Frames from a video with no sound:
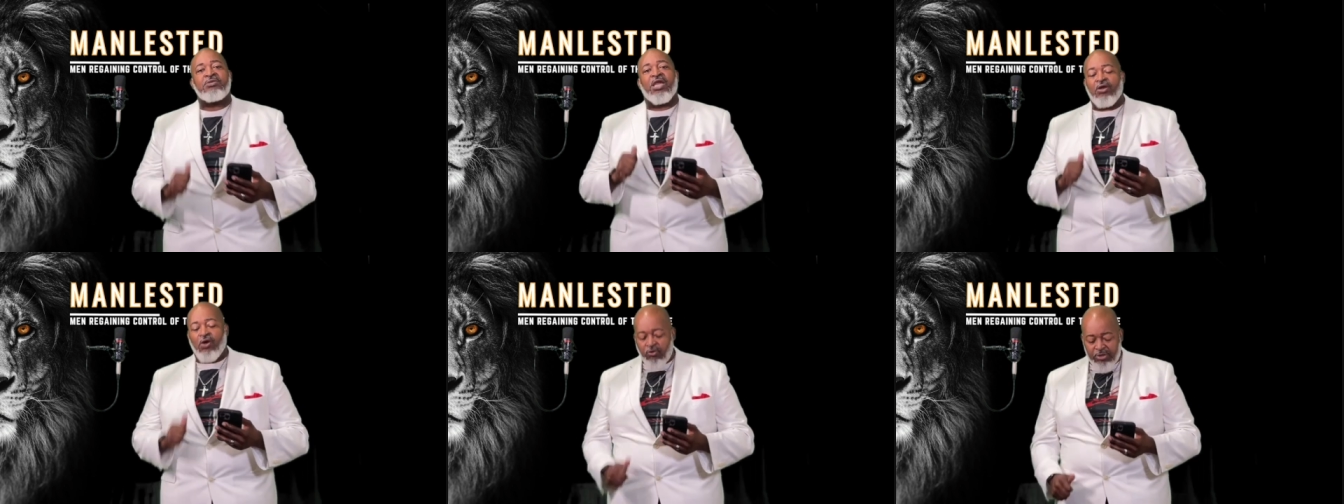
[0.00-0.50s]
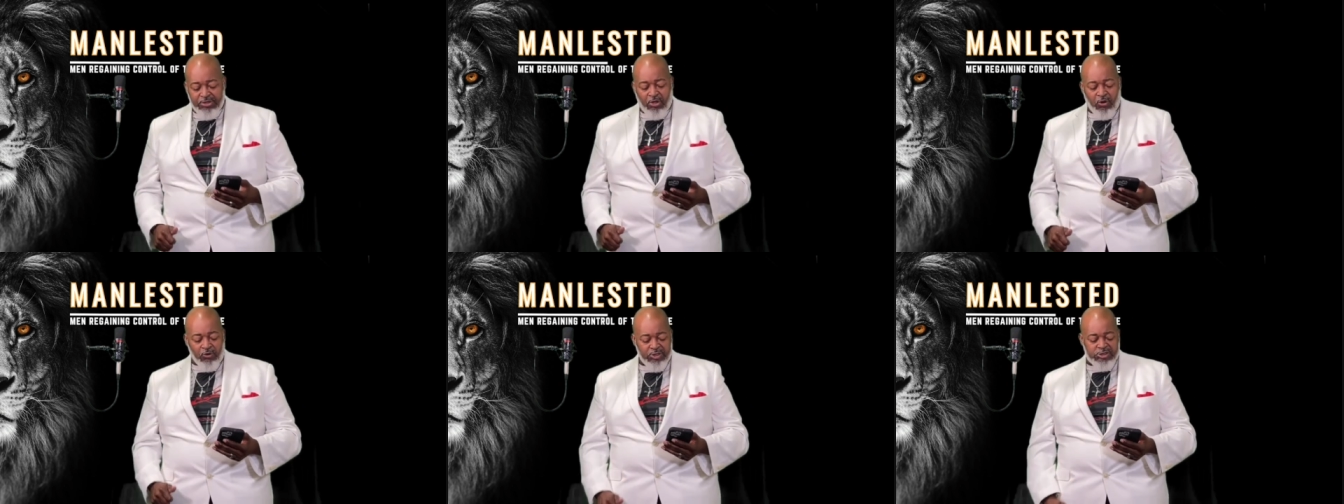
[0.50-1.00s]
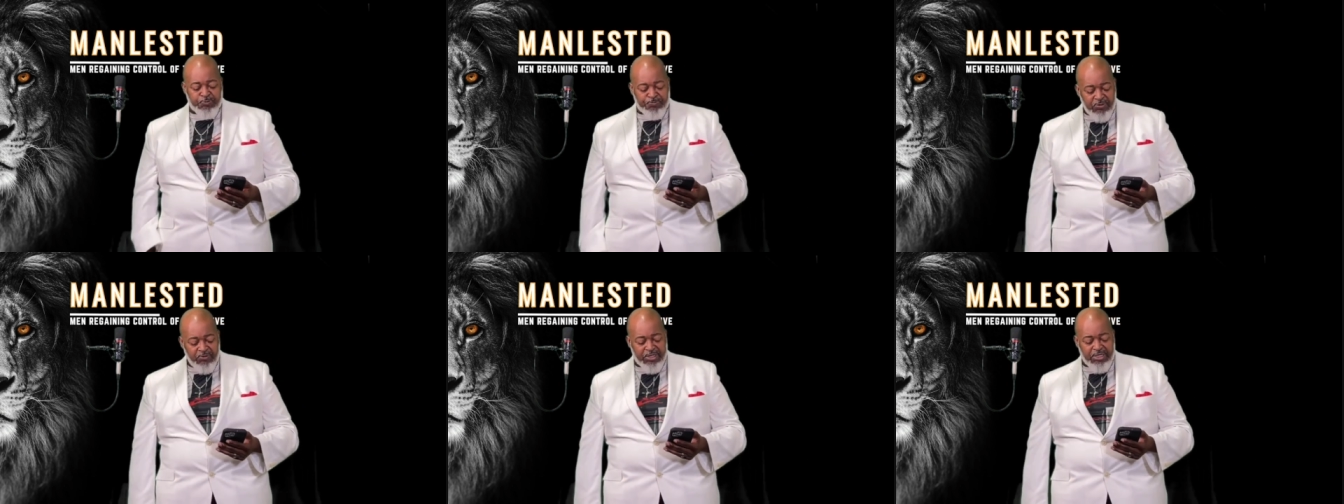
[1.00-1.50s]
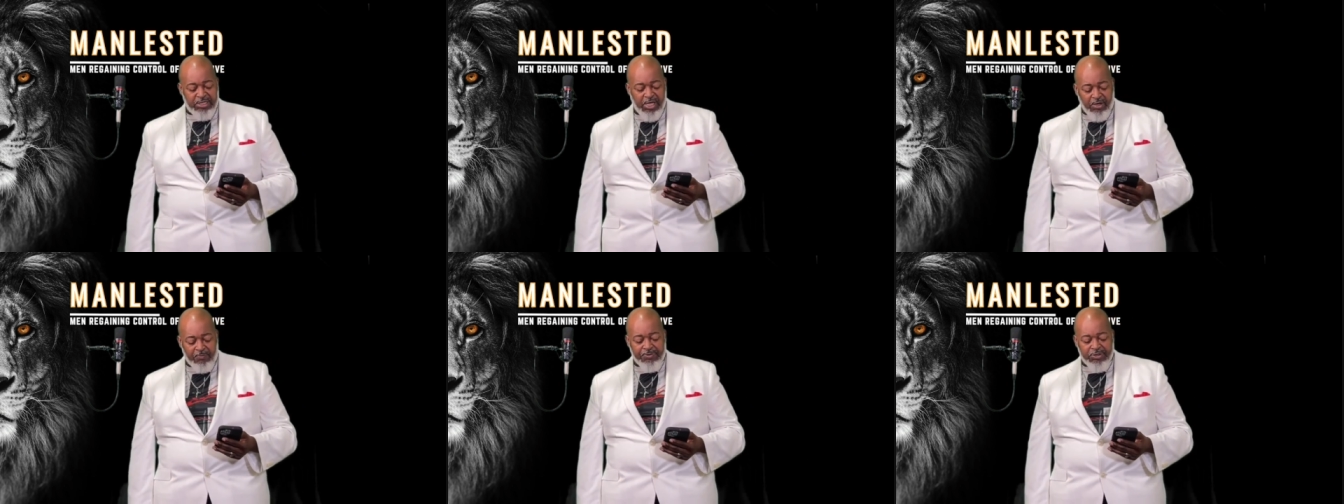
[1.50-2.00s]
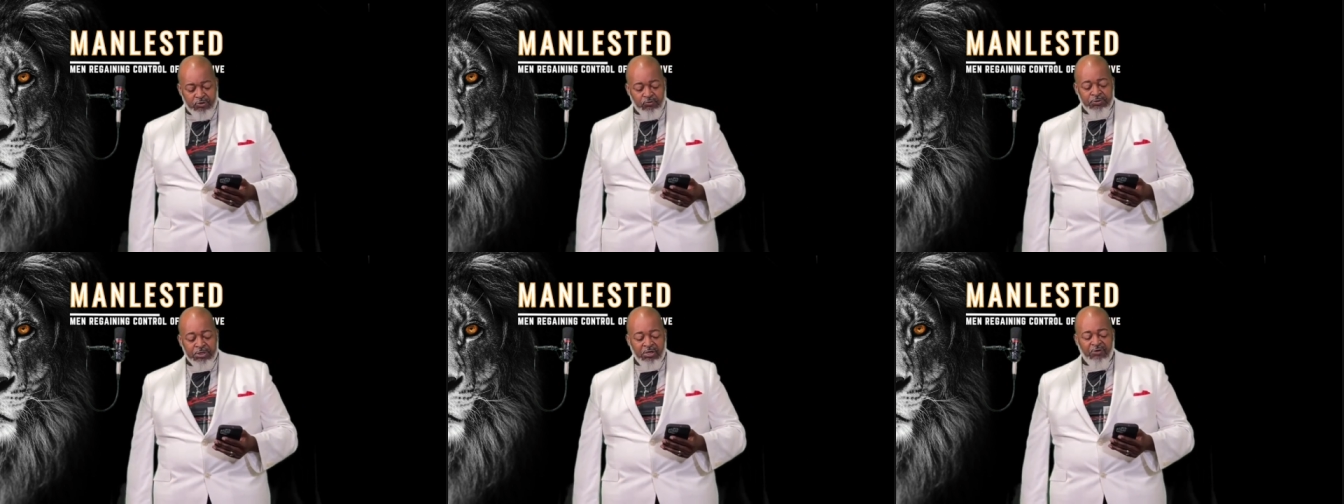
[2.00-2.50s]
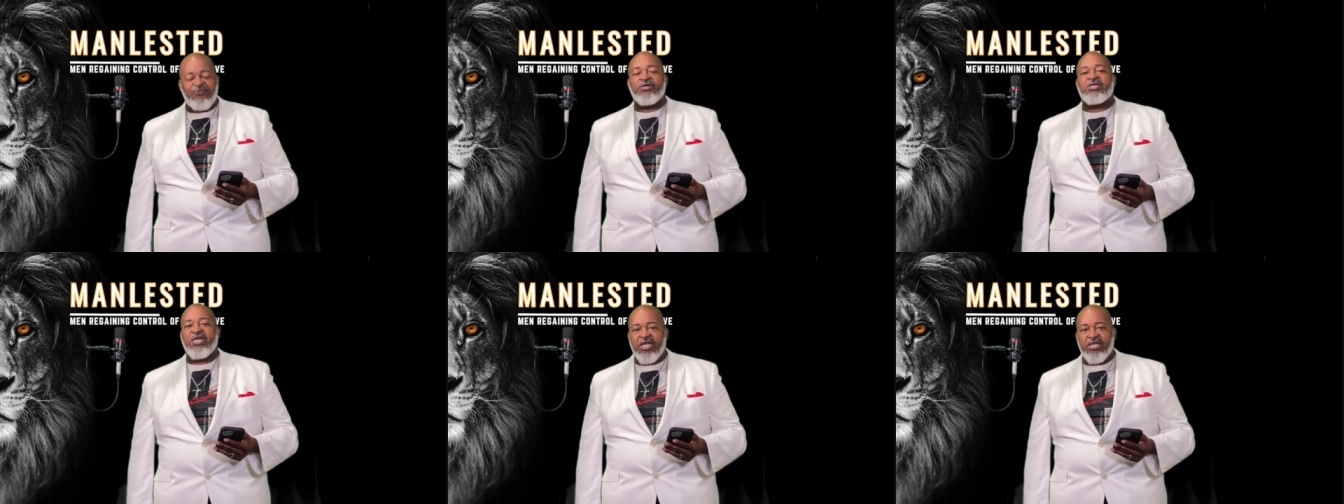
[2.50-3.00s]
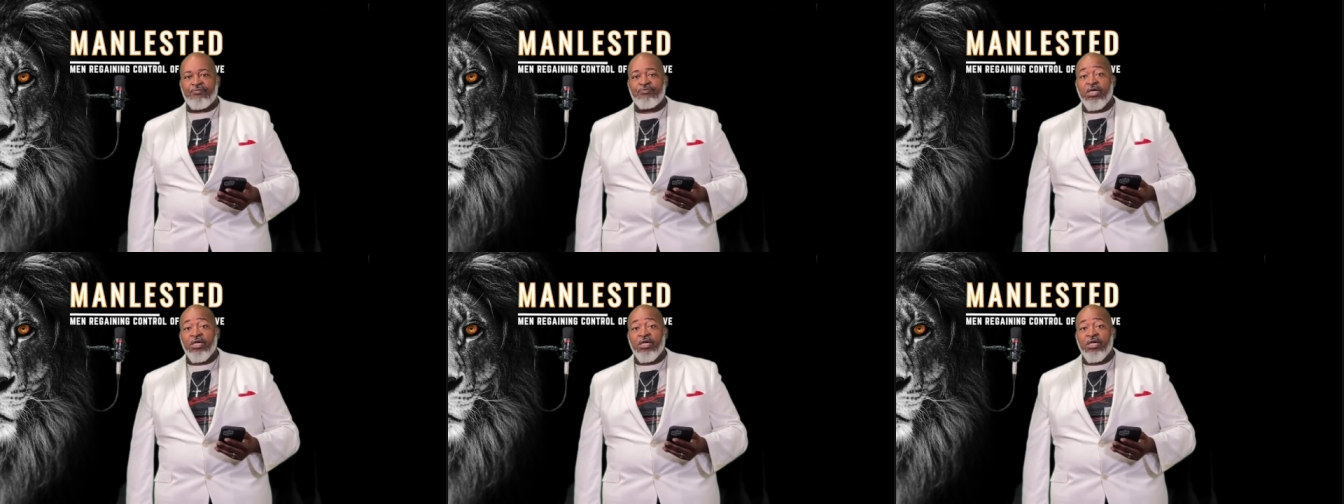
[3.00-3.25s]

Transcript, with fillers: And only the Holy Spirit can help you forget it.